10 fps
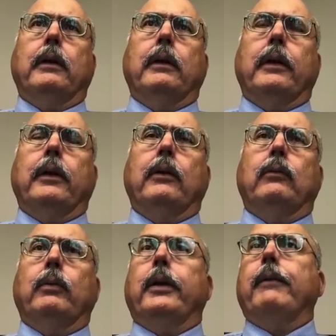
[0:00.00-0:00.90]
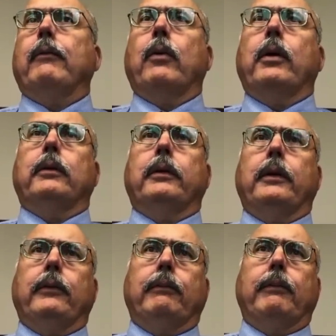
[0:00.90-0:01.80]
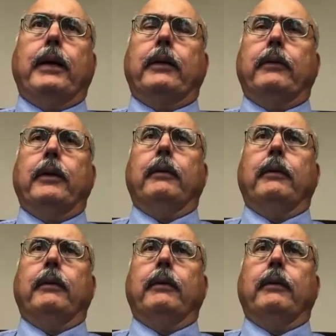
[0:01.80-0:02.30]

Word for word: that goes with it. Even royalties factor